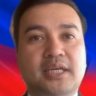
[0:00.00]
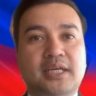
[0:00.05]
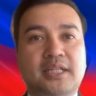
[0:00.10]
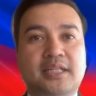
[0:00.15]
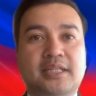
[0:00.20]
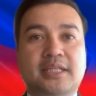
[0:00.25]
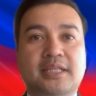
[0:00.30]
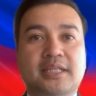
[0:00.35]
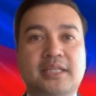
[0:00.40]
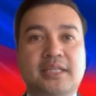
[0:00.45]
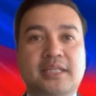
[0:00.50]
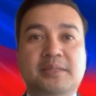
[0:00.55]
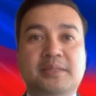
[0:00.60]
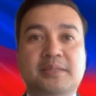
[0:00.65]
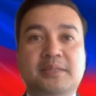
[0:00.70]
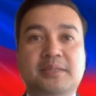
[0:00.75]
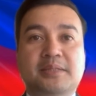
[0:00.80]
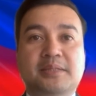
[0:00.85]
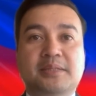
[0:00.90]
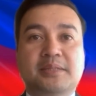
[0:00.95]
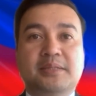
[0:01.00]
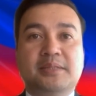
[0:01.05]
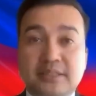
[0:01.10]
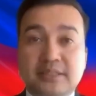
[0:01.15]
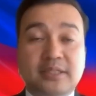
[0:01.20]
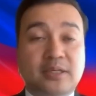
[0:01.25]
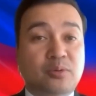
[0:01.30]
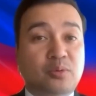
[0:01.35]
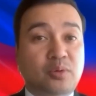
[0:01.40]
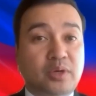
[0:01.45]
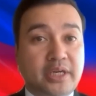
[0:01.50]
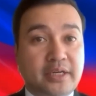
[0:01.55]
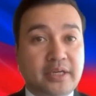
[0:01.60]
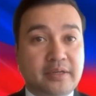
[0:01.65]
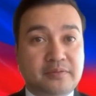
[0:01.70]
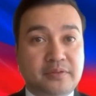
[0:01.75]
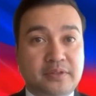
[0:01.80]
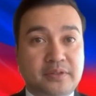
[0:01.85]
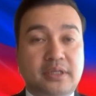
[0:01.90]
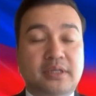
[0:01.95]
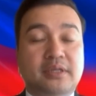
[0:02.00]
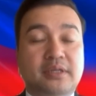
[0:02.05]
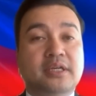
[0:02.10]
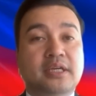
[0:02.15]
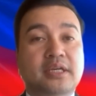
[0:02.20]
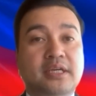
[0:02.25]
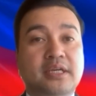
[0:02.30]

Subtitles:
Let me emphasize, however,